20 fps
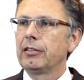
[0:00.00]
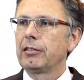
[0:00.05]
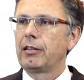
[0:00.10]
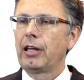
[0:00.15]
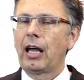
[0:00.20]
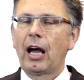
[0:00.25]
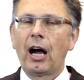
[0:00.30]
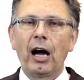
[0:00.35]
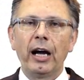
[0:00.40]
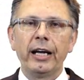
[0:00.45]
they
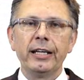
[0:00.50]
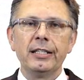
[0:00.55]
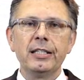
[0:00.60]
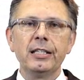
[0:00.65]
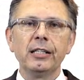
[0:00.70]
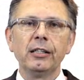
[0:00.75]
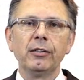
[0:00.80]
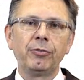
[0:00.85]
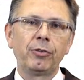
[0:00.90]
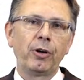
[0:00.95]
are
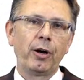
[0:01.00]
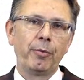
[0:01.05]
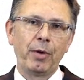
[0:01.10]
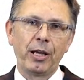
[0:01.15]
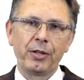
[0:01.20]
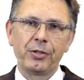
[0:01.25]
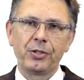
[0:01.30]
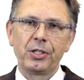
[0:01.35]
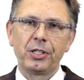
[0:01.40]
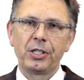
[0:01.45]
ideal for
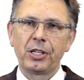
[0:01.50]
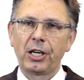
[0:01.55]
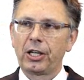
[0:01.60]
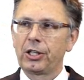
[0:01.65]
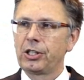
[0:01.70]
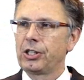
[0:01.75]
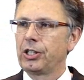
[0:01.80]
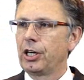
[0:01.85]
MS detection